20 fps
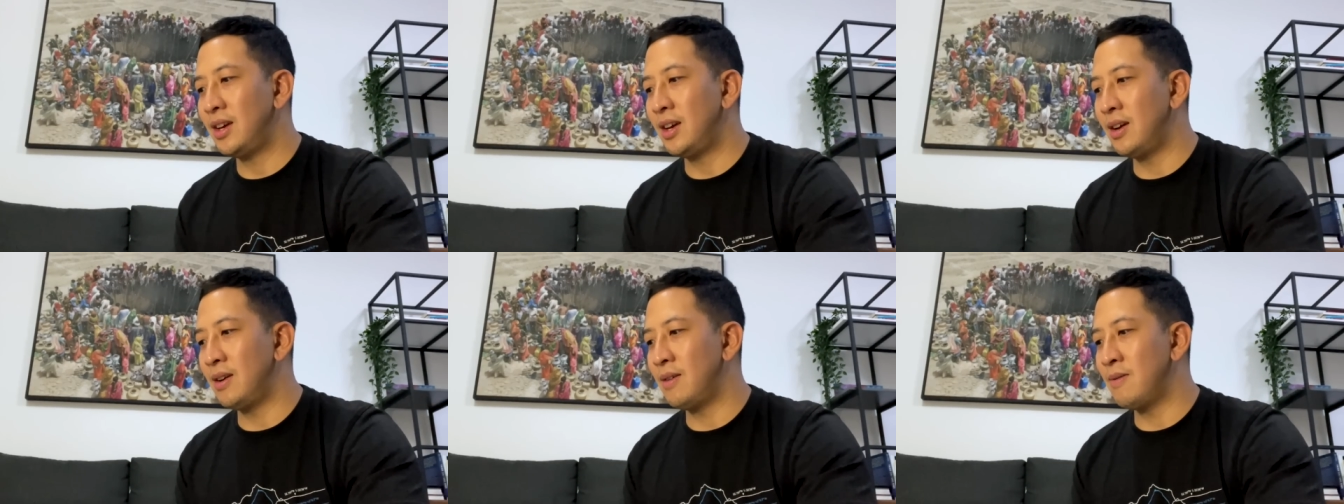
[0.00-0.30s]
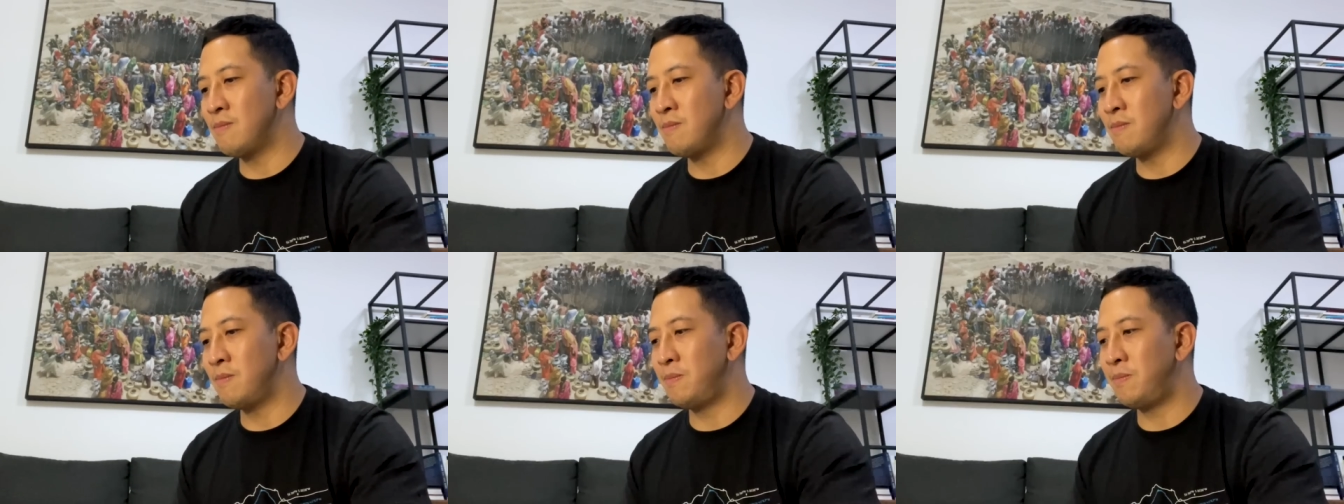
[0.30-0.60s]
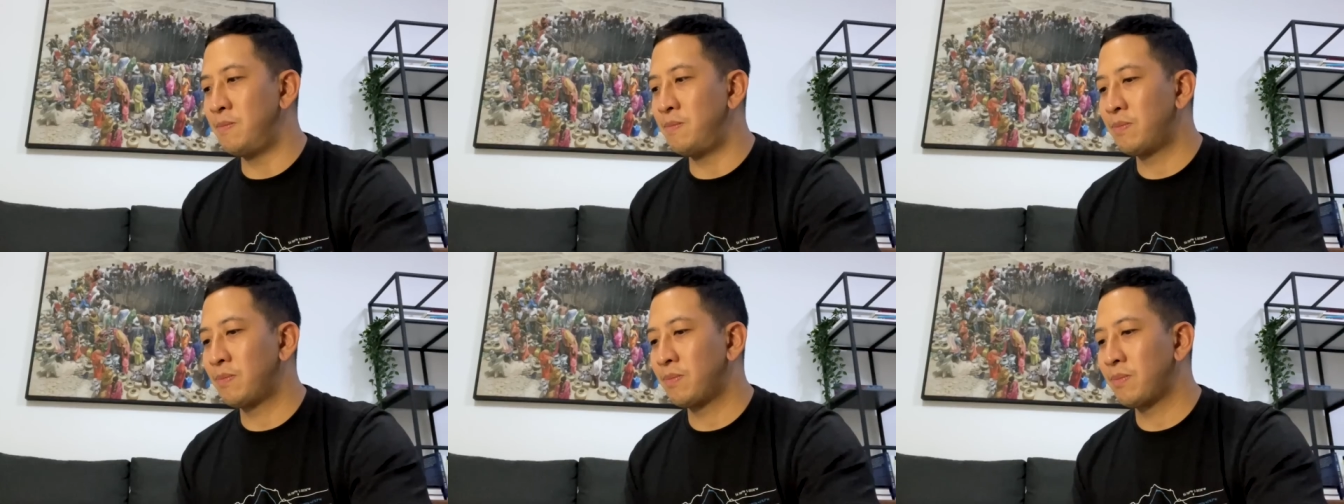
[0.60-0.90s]
Um,
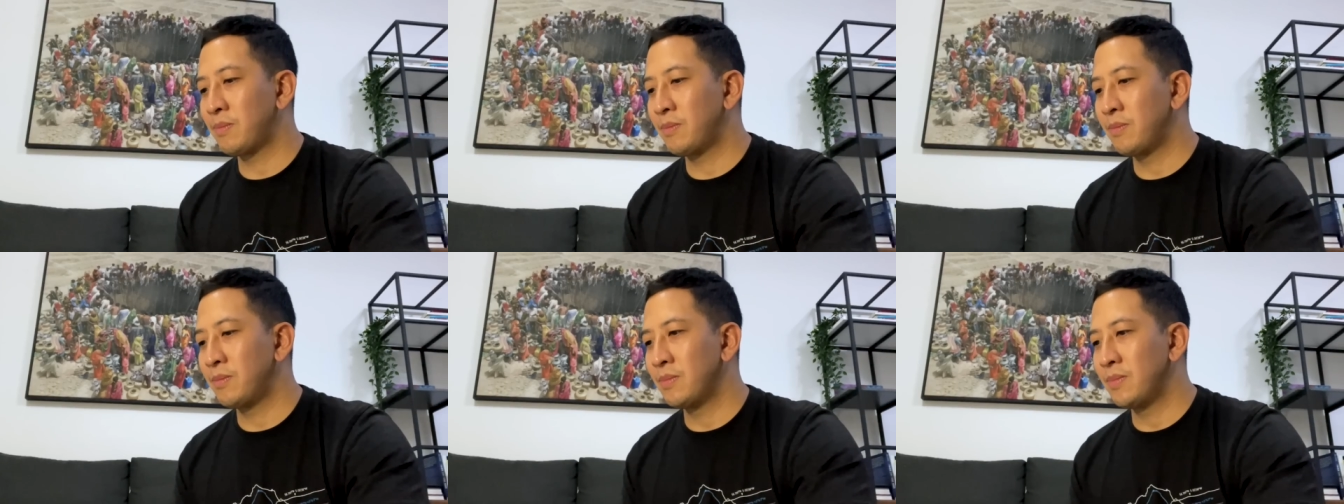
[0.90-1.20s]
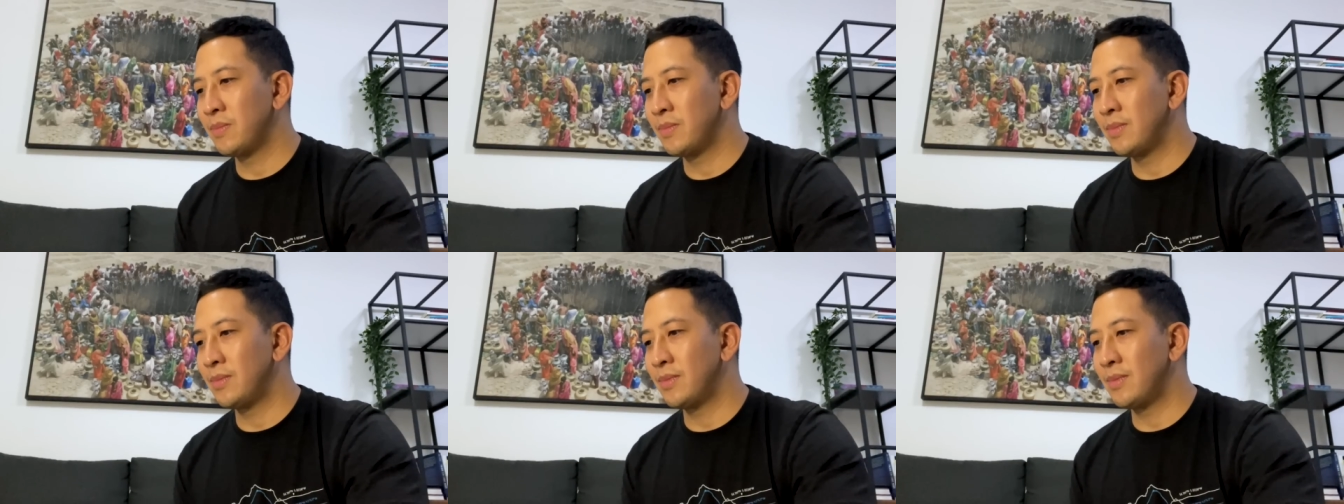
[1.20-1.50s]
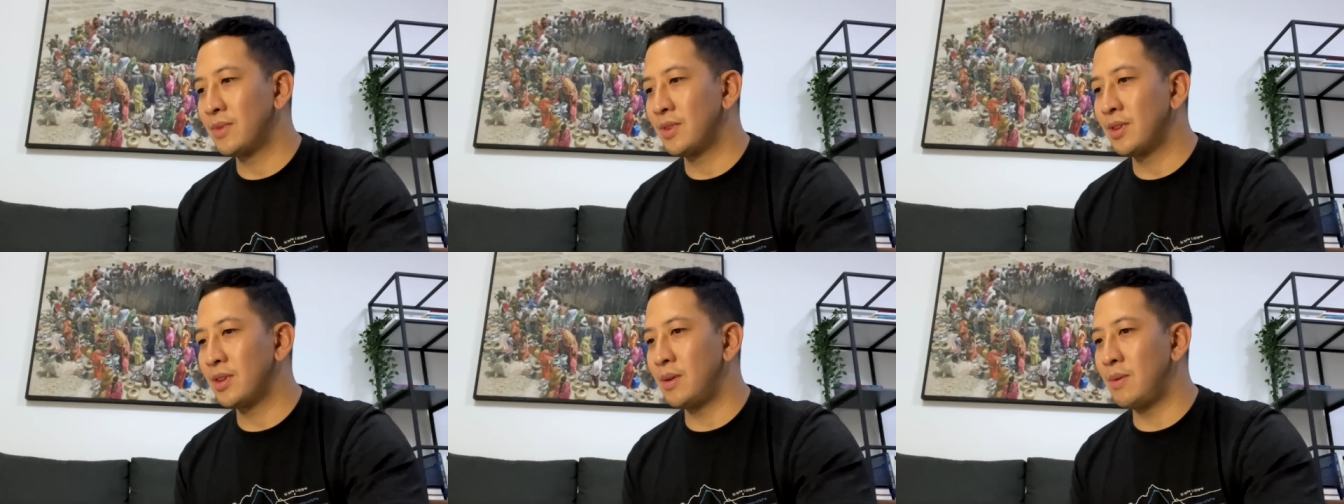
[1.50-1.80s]

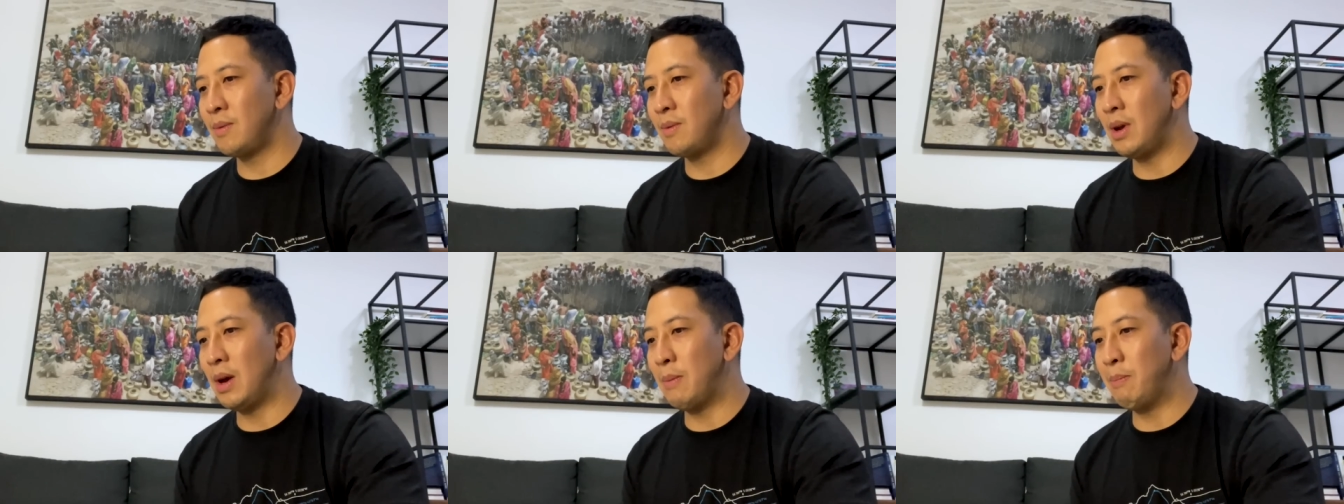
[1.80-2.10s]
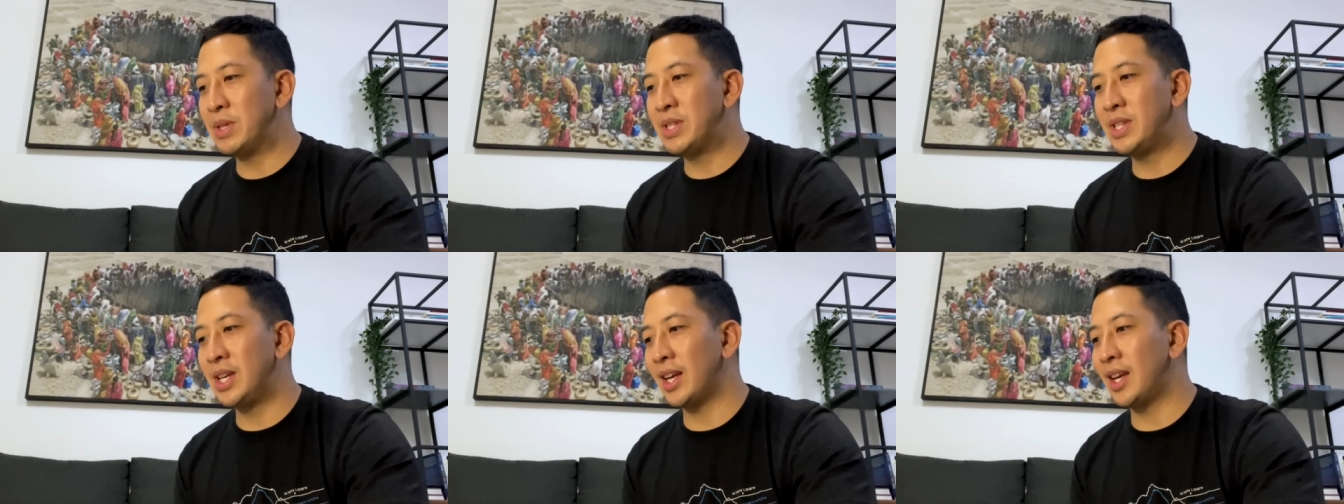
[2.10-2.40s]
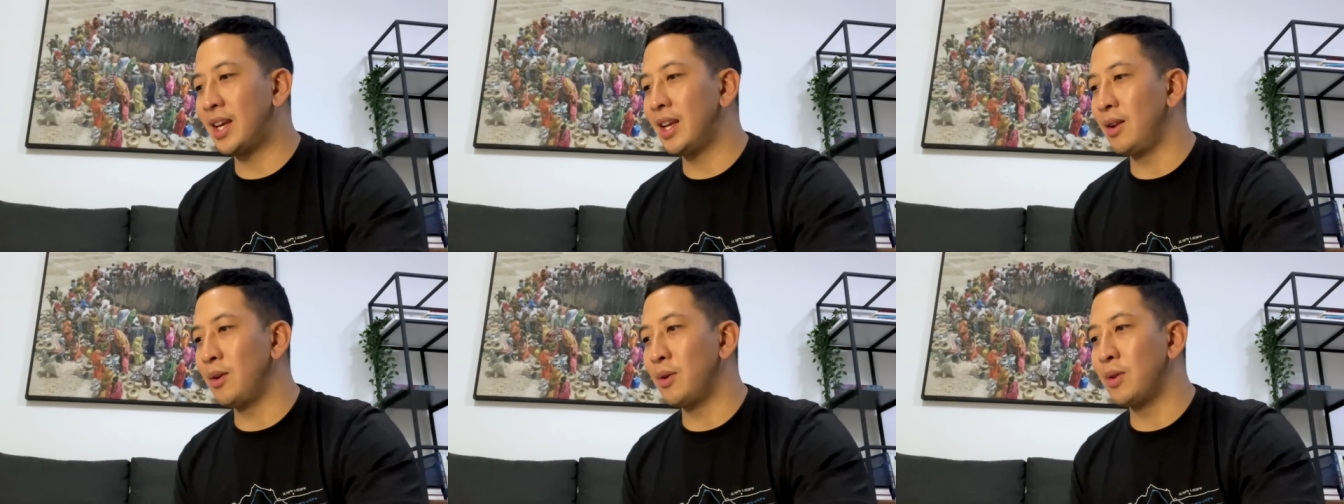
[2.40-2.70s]

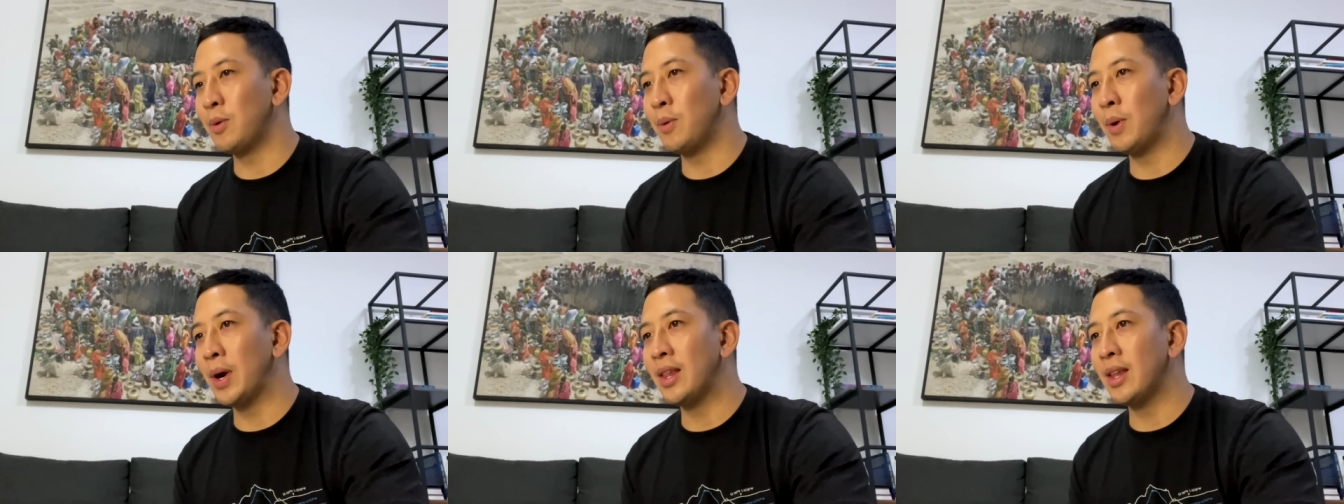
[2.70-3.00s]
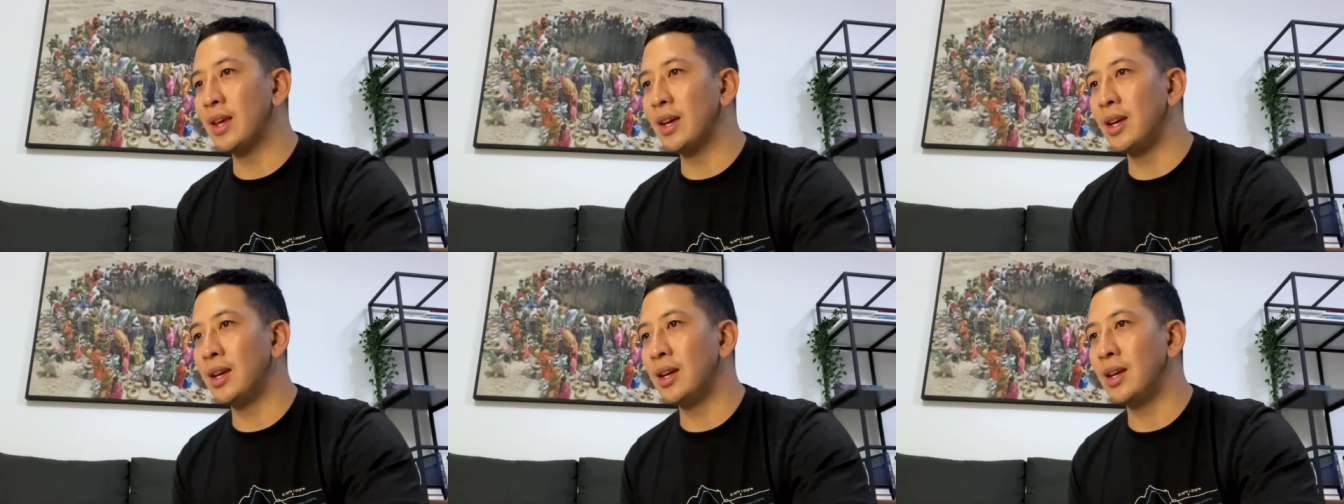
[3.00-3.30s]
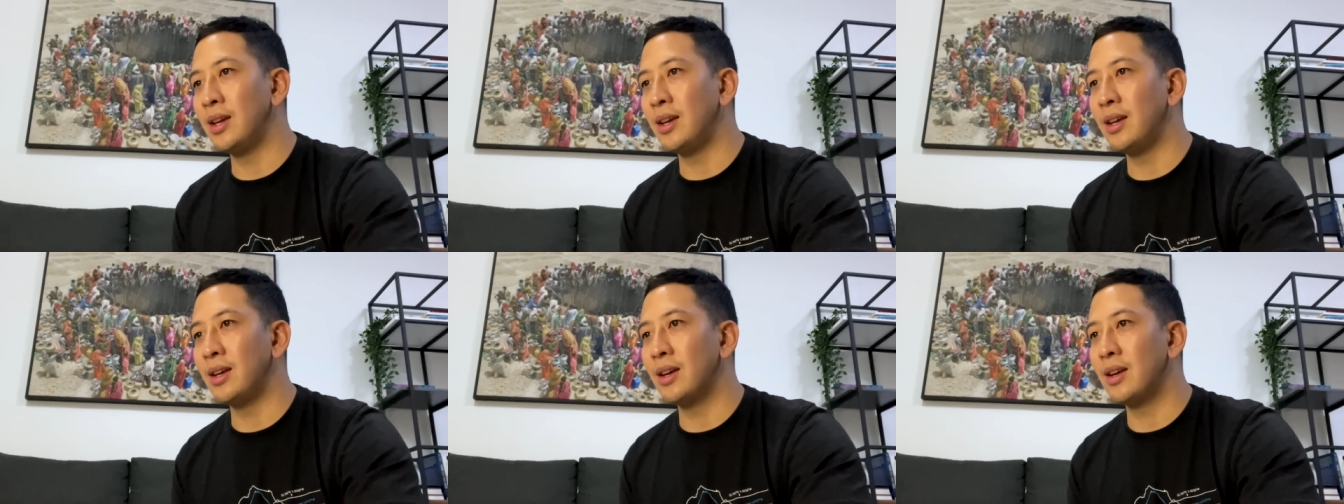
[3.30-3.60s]
particularly with the way that
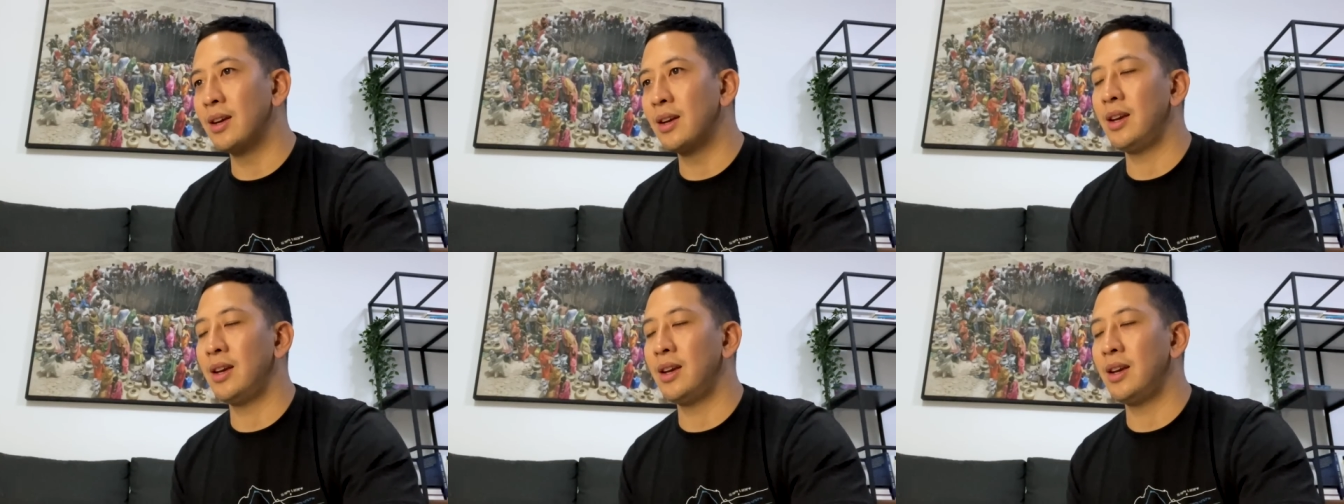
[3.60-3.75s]
he